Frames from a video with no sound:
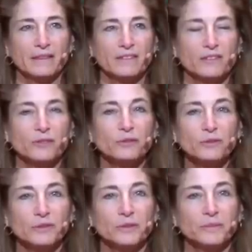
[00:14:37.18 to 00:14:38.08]
It's a
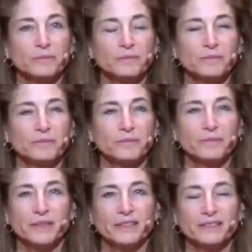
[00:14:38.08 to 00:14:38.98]
tool,
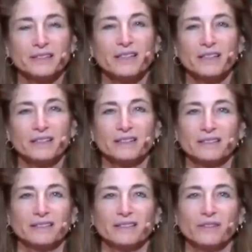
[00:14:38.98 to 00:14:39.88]
but it's not
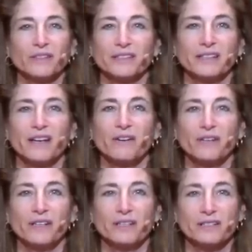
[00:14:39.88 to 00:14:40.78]
going to
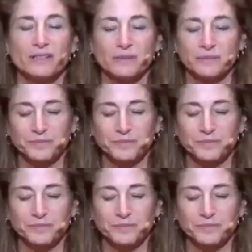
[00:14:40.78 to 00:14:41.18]
carry us.